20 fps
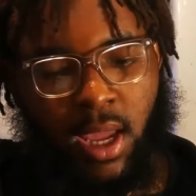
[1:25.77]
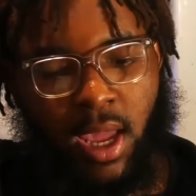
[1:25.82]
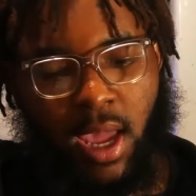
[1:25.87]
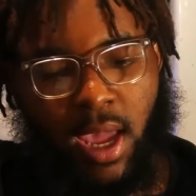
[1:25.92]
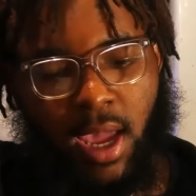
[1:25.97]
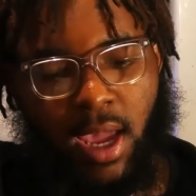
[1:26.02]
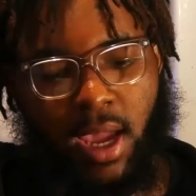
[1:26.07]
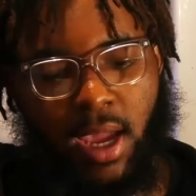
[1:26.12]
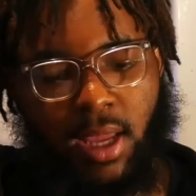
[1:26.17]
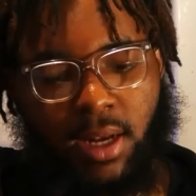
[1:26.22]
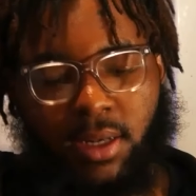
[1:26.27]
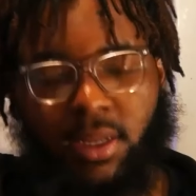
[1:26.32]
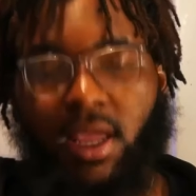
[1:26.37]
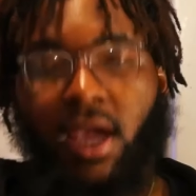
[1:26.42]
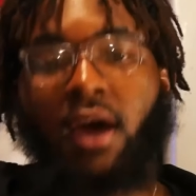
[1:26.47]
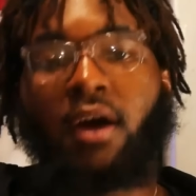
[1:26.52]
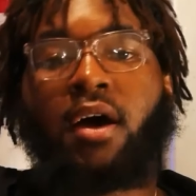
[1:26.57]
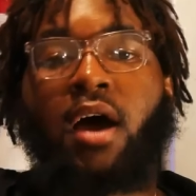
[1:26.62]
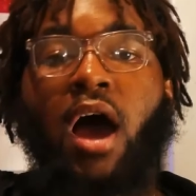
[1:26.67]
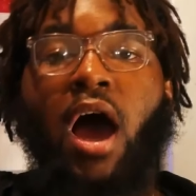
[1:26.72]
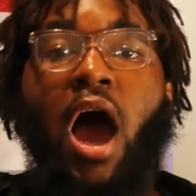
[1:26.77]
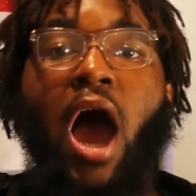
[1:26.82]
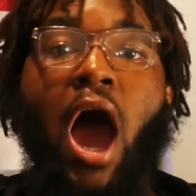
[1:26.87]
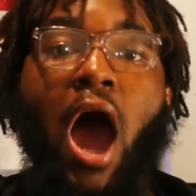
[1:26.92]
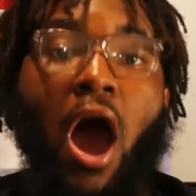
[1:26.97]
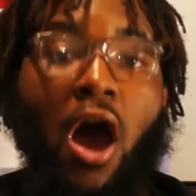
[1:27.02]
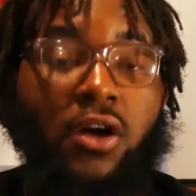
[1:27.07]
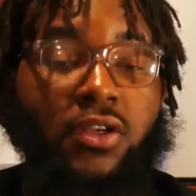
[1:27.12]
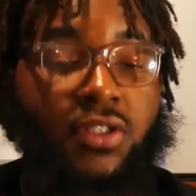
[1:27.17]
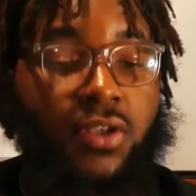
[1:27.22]
And yeah, I
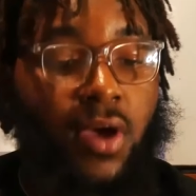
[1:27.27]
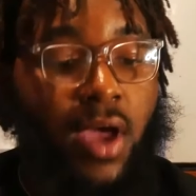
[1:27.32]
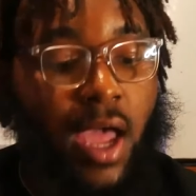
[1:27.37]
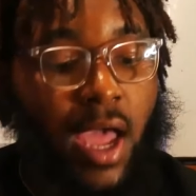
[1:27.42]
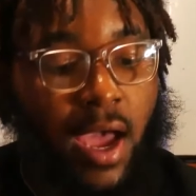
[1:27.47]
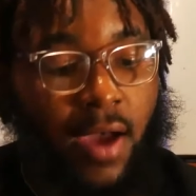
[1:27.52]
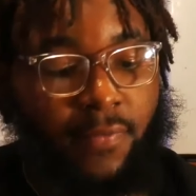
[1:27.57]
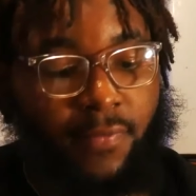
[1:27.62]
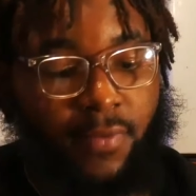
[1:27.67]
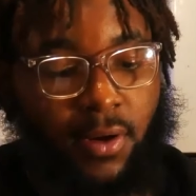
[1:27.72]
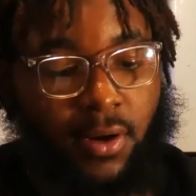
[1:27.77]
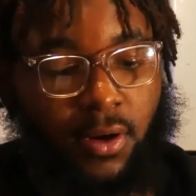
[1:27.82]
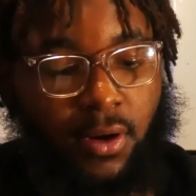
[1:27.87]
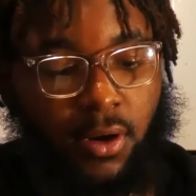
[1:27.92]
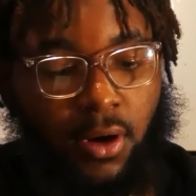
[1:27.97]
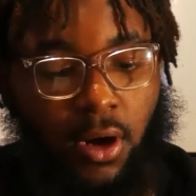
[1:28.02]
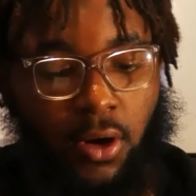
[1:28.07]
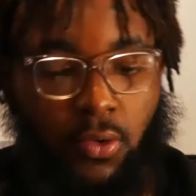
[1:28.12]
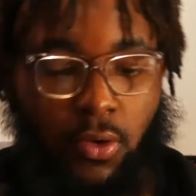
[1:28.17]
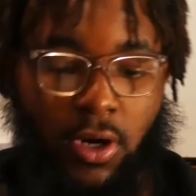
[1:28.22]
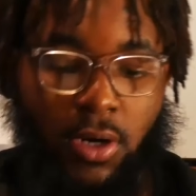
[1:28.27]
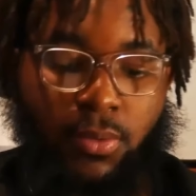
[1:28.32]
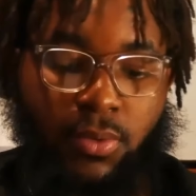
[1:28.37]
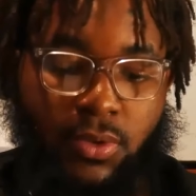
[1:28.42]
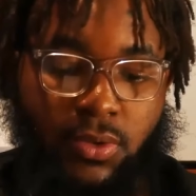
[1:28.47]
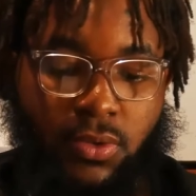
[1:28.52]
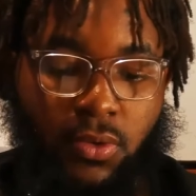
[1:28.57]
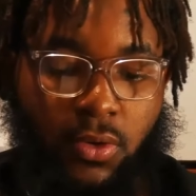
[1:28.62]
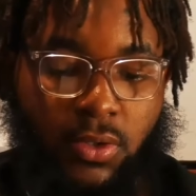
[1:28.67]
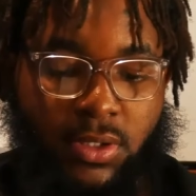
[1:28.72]
also have a credible
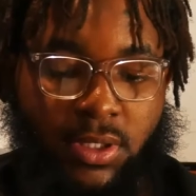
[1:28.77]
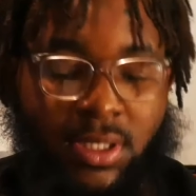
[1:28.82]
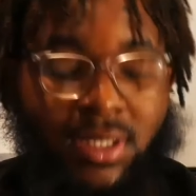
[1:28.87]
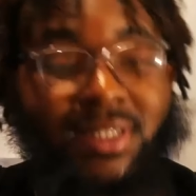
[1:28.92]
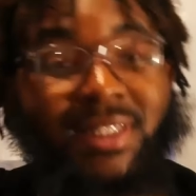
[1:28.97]
source